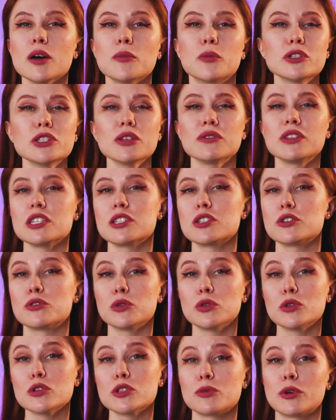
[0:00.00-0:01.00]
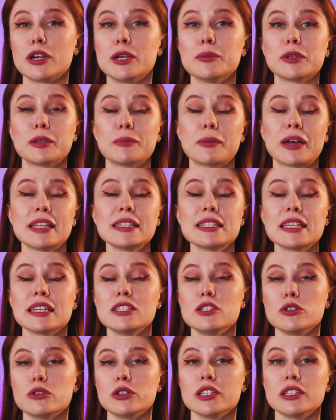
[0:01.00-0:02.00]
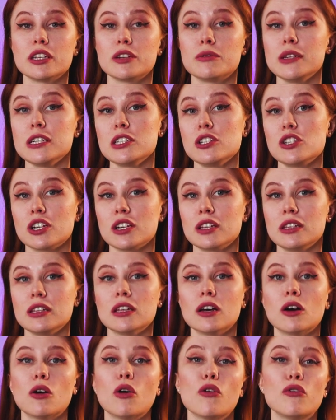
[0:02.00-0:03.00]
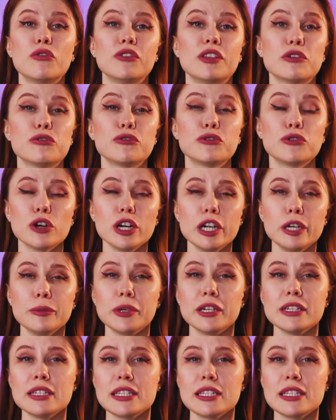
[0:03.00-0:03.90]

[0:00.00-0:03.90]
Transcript: Most of these rules were implemented during the region of the former